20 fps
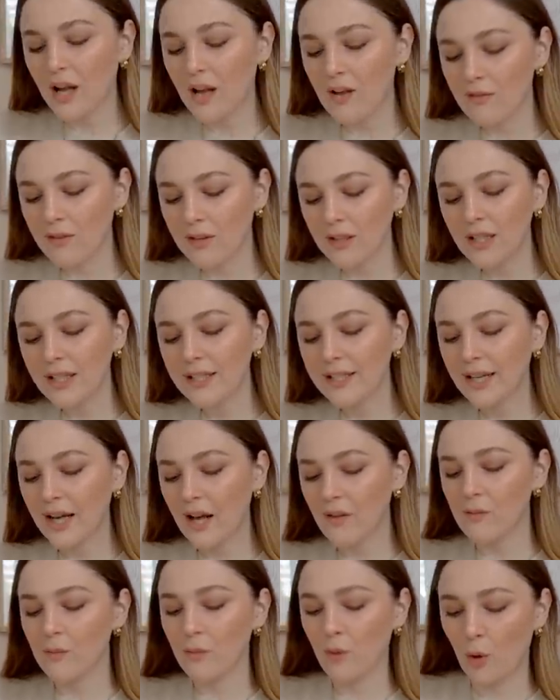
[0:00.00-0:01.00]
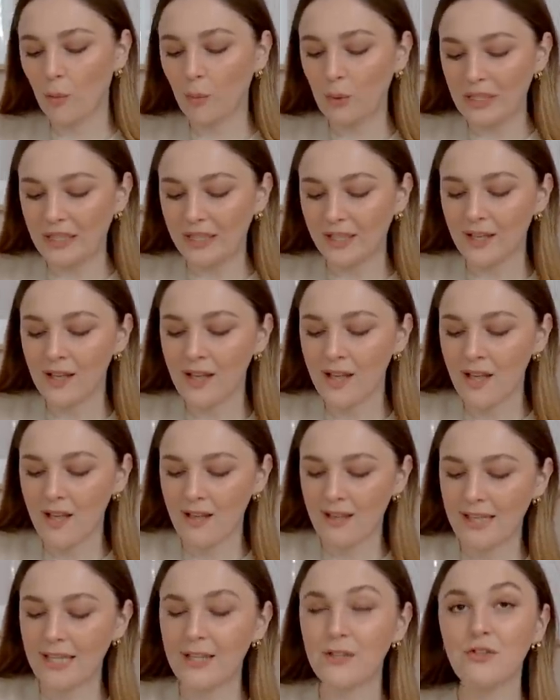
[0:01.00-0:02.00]
I feel like I haven't properly
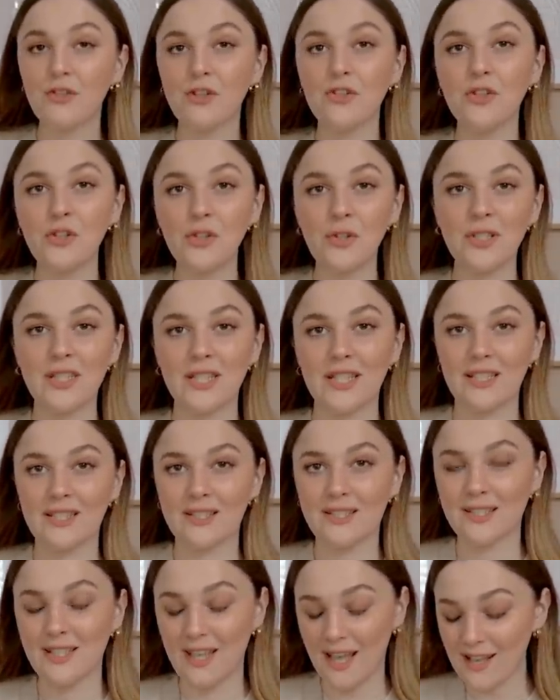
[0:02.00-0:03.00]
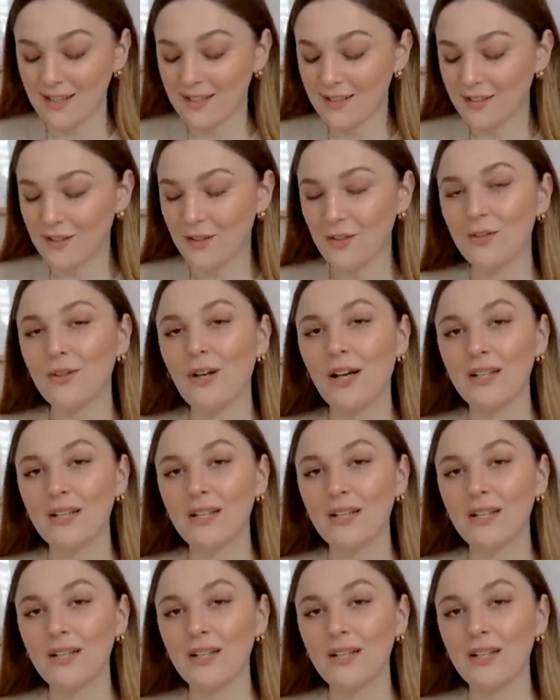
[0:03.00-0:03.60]
introduced this yet, so you